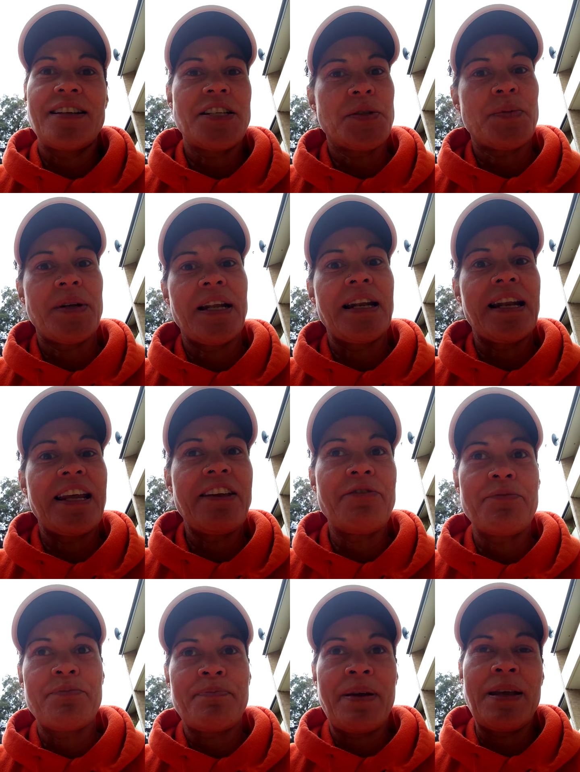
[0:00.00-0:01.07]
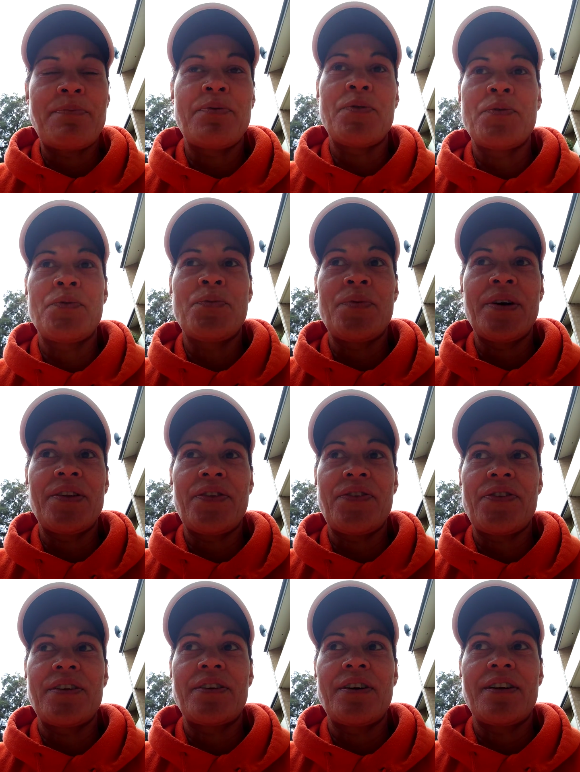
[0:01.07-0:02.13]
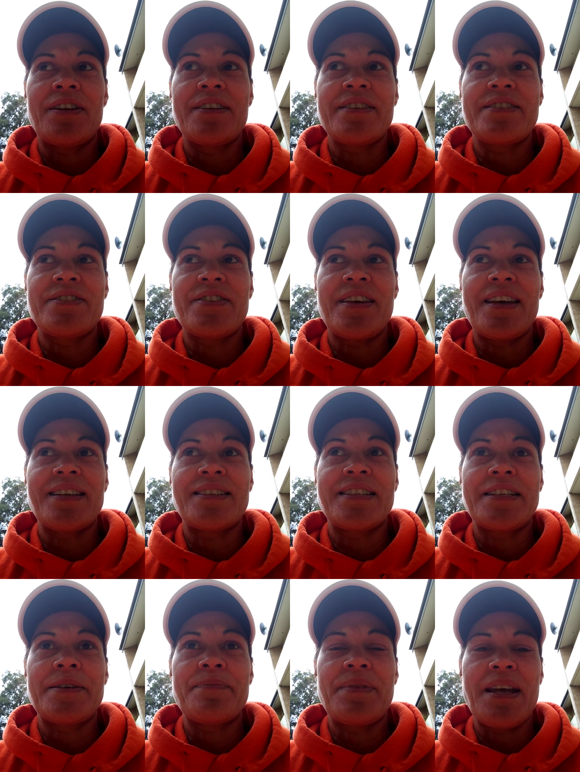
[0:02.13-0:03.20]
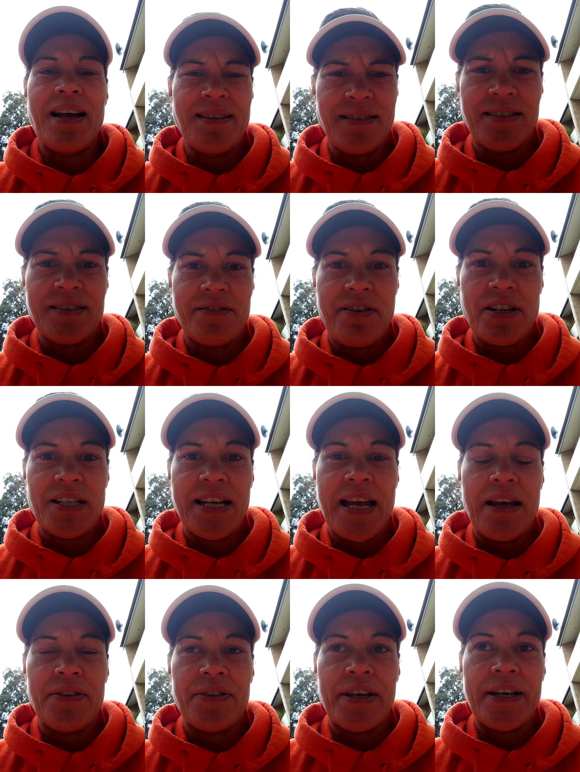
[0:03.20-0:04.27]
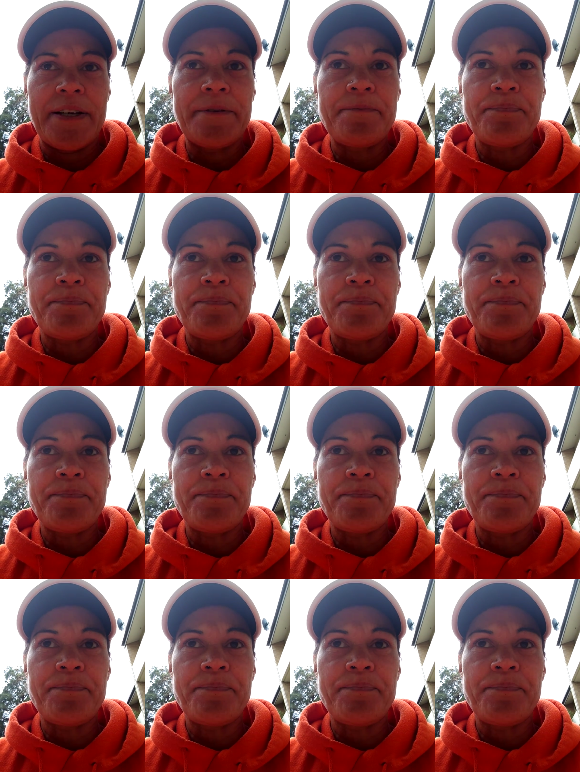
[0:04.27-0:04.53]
I just want to leave people with the knowledge that the answers are actually out there.